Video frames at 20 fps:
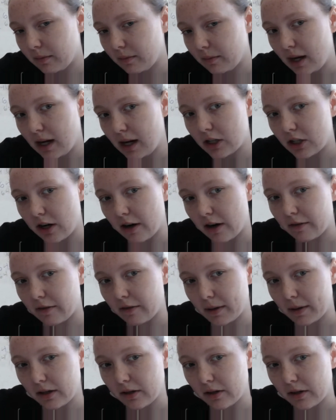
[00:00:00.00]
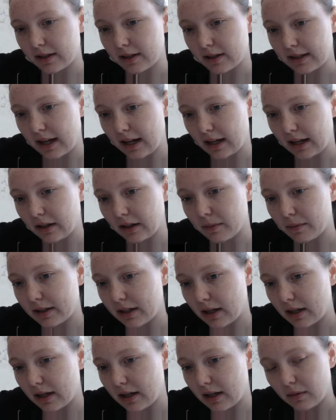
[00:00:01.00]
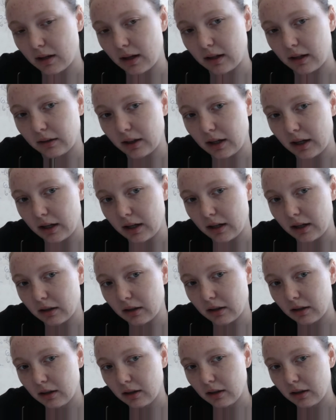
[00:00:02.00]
making sure everybody knows exactly what's up and getting